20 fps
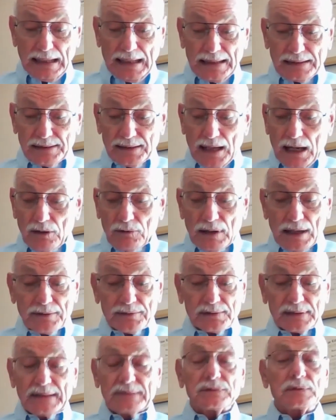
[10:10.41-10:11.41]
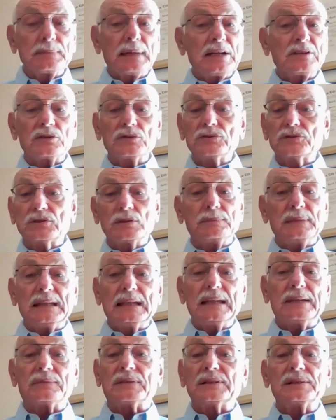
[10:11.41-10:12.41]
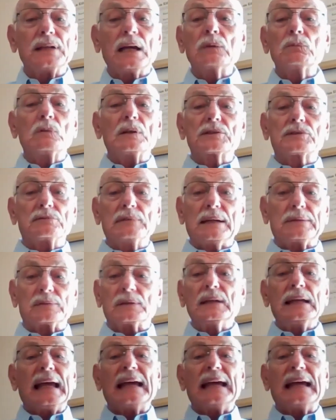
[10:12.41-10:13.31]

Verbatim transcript: and no other information should be given, none whatsoever,